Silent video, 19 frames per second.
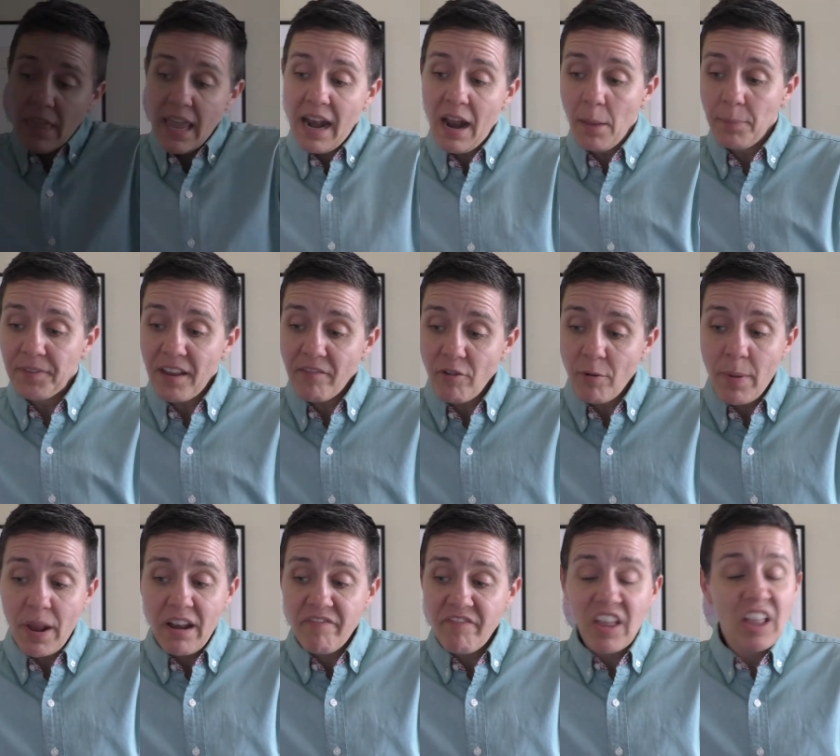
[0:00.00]
It helps
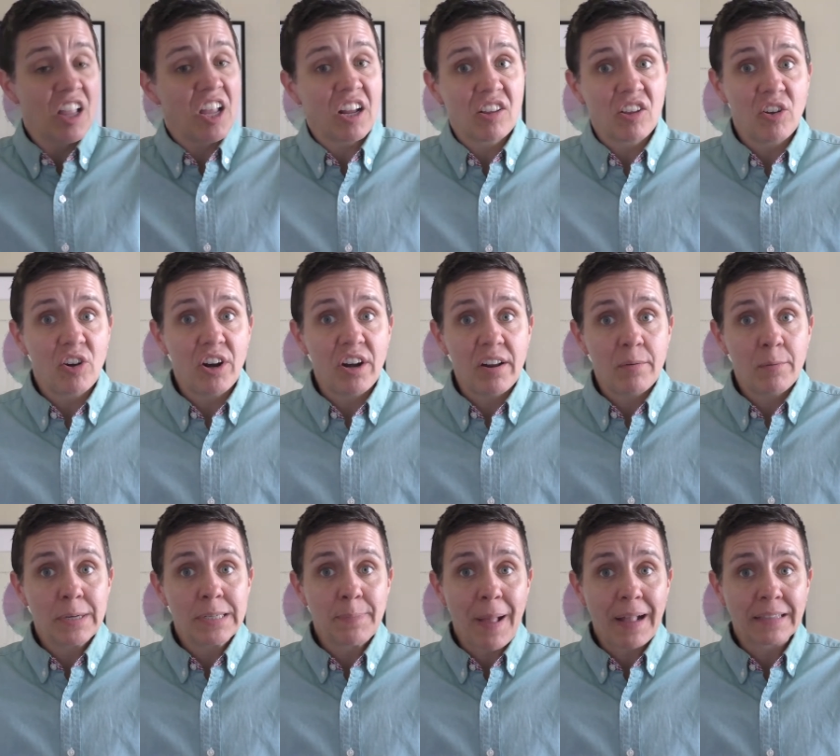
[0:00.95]
everybody feel included
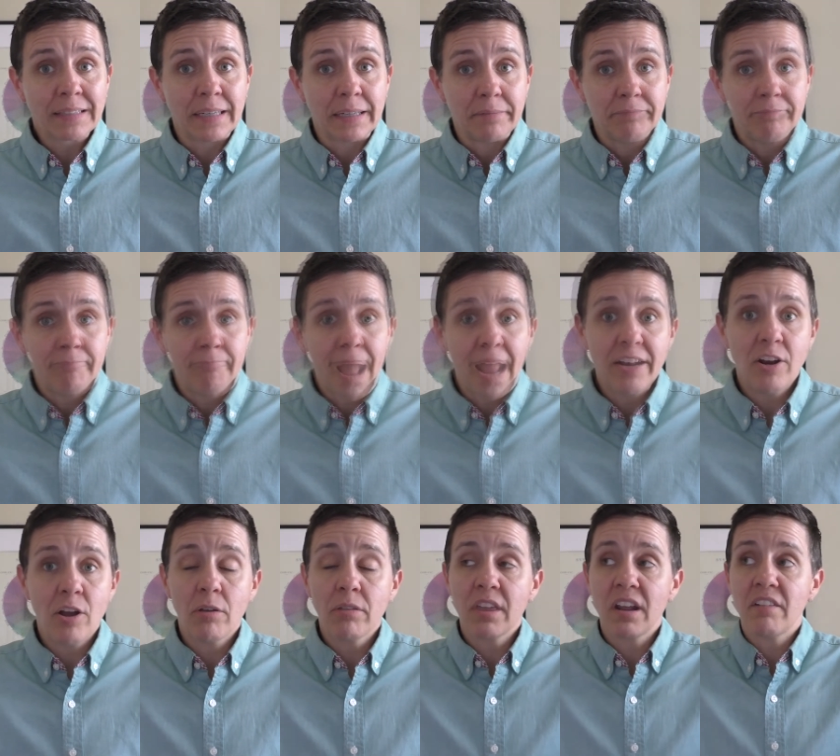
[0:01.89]
and respected. I
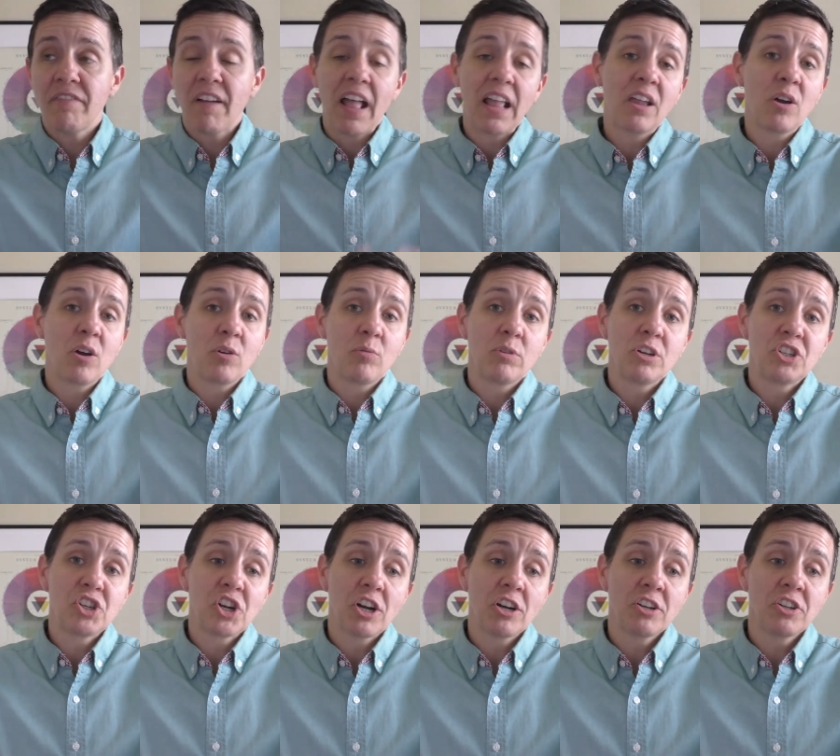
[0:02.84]
know that if I go to a
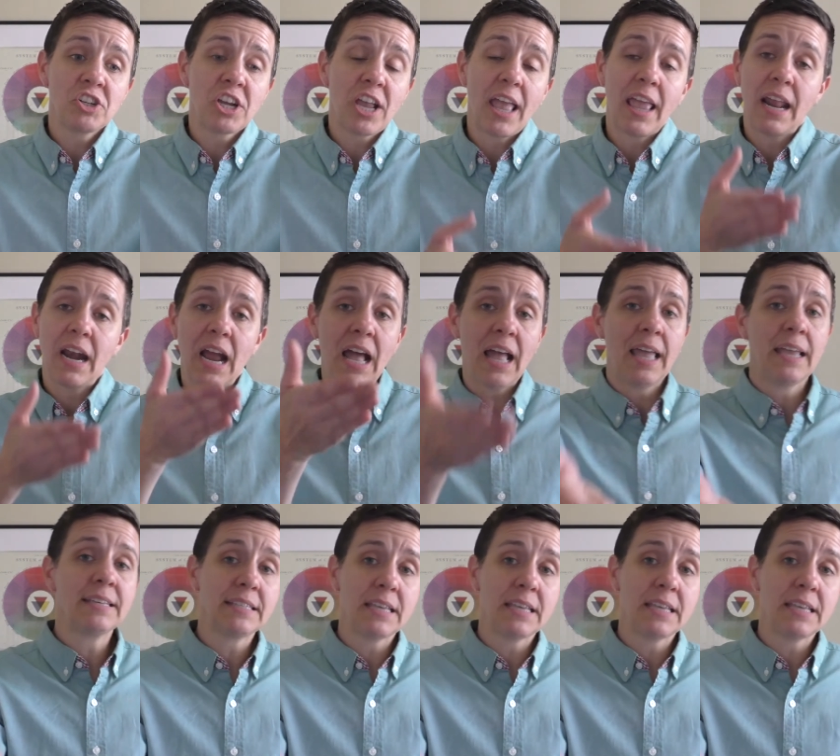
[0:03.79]
church and I